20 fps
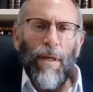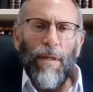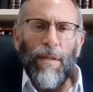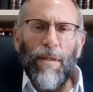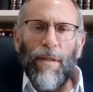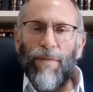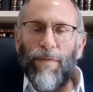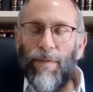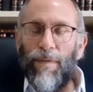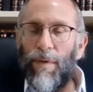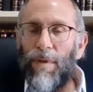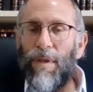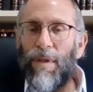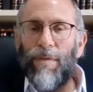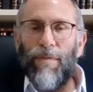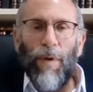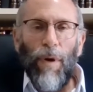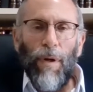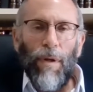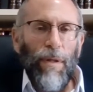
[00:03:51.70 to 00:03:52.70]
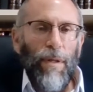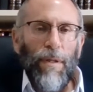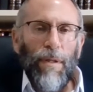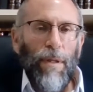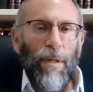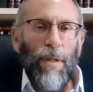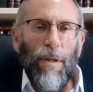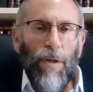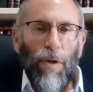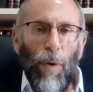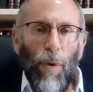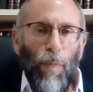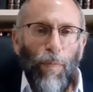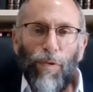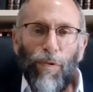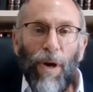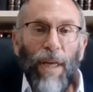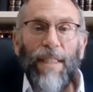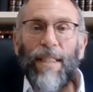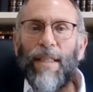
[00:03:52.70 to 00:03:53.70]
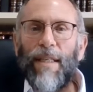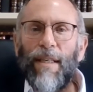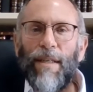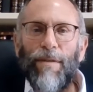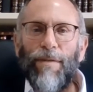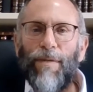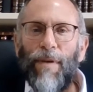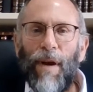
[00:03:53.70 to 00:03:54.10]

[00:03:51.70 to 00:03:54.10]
said, first of all, there's no precedent